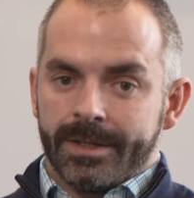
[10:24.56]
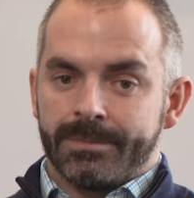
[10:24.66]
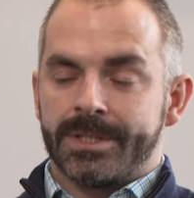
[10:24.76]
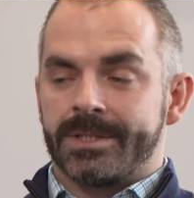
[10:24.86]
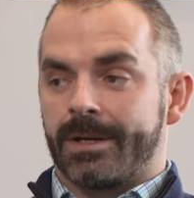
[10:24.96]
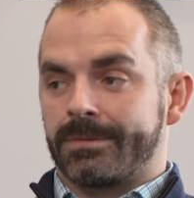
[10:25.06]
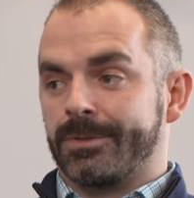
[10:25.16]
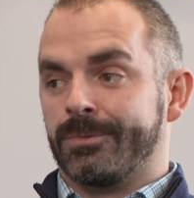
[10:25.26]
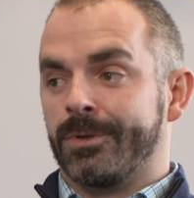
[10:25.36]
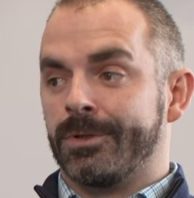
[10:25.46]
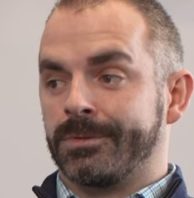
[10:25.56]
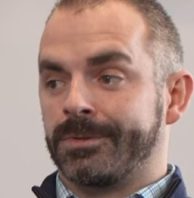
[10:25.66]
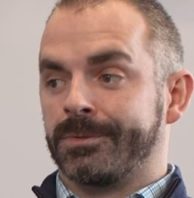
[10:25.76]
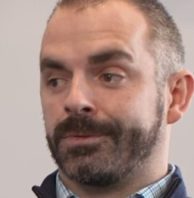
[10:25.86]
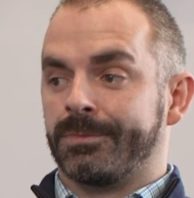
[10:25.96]
It means the absolute world
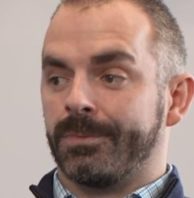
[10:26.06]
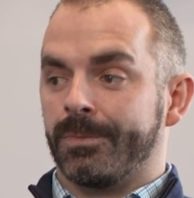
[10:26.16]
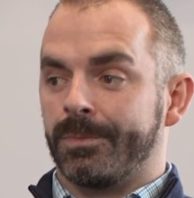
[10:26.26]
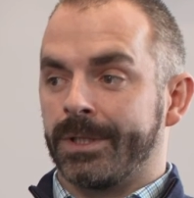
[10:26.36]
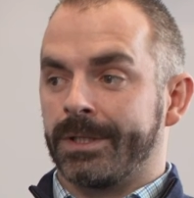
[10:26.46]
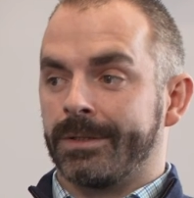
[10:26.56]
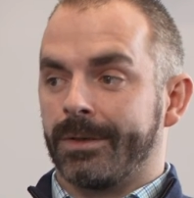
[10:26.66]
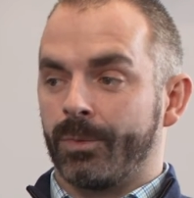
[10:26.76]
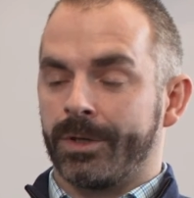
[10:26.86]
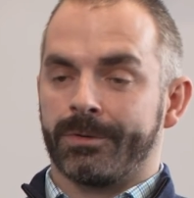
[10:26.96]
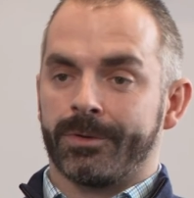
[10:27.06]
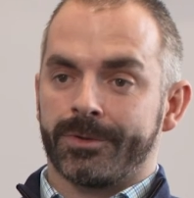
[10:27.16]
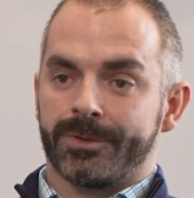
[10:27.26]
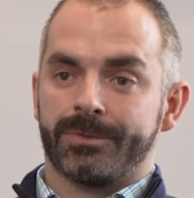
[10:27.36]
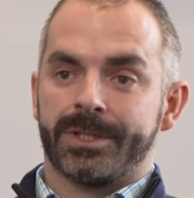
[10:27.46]
to have been a winner on the
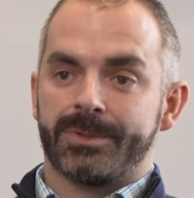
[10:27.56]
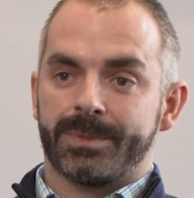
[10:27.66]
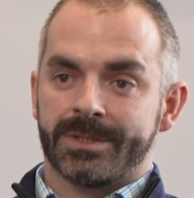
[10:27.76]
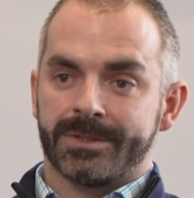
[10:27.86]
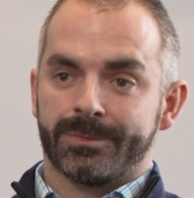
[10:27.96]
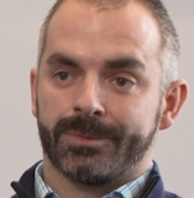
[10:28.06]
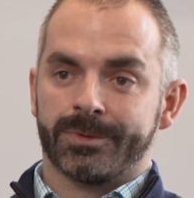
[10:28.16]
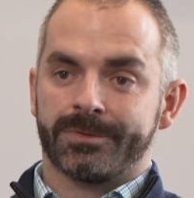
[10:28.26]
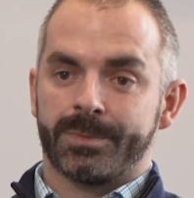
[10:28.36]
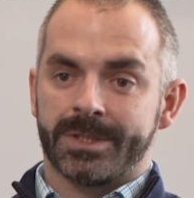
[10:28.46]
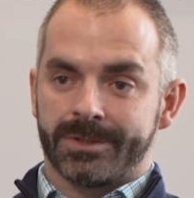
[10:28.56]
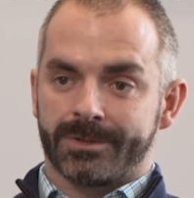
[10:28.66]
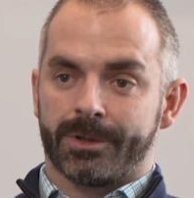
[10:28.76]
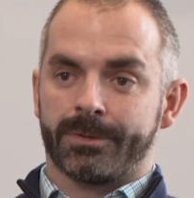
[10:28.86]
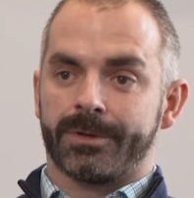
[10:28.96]
2 niche business awards for business
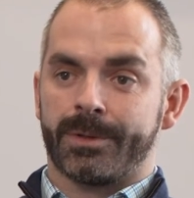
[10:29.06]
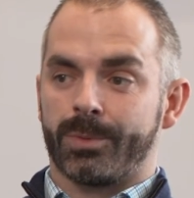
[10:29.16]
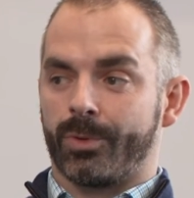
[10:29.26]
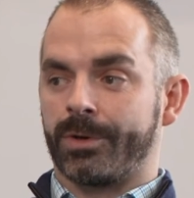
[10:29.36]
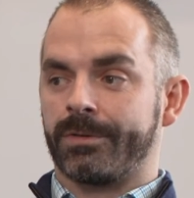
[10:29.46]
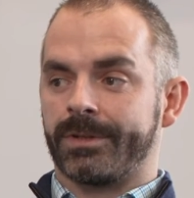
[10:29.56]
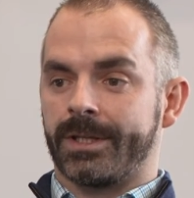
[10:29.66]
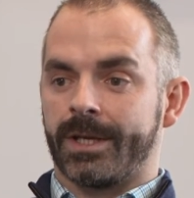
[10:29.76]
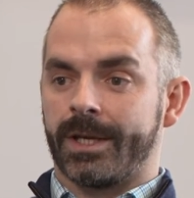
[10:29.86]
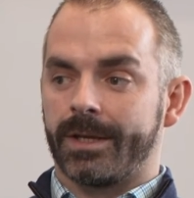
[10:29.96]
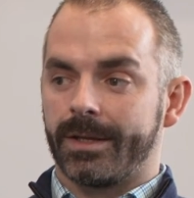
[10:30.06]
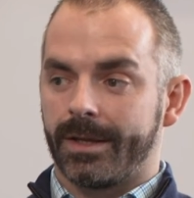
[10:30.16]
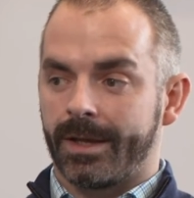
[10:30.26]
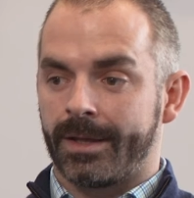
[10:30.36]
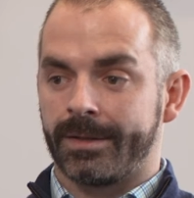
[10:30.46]
growth and employer of the year.
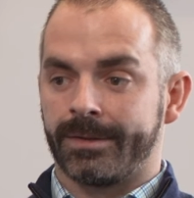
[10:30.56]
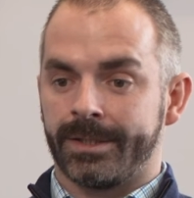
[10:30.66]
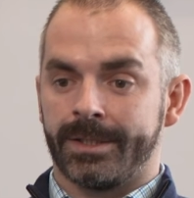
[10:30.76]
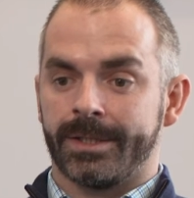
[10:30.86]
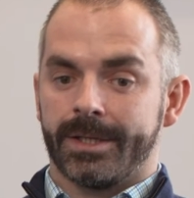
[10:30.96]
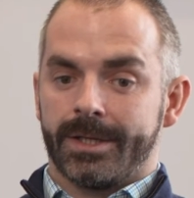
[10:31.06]
The